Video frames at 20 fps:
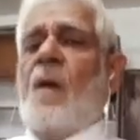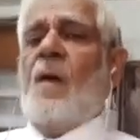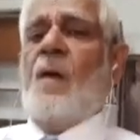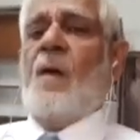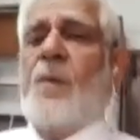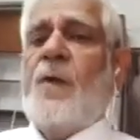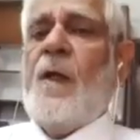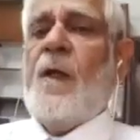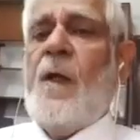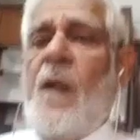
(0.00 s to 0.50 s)

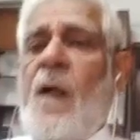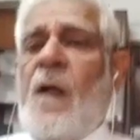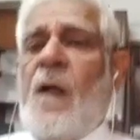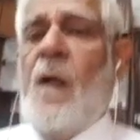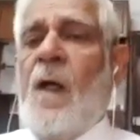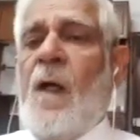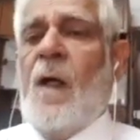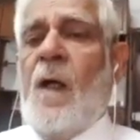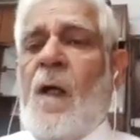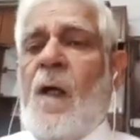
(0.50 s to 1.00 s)
Okay.
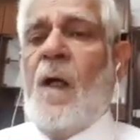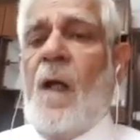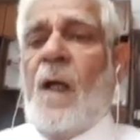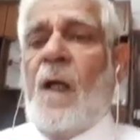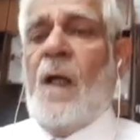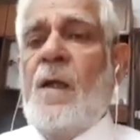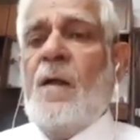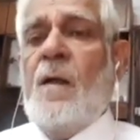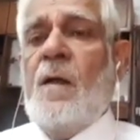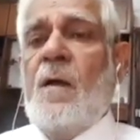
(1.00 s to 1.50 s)

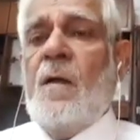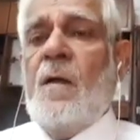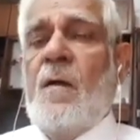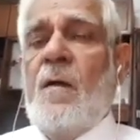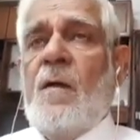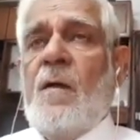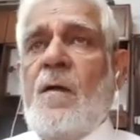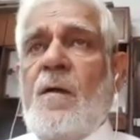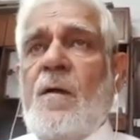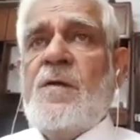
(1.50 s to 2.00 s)
And
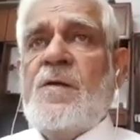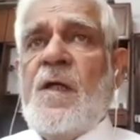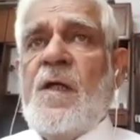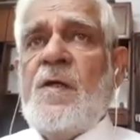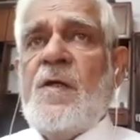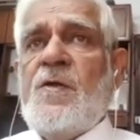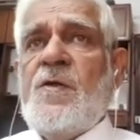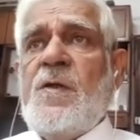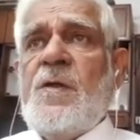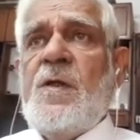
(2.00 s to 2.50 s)

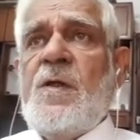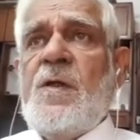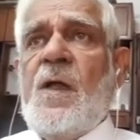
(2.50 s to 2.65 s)
Gentian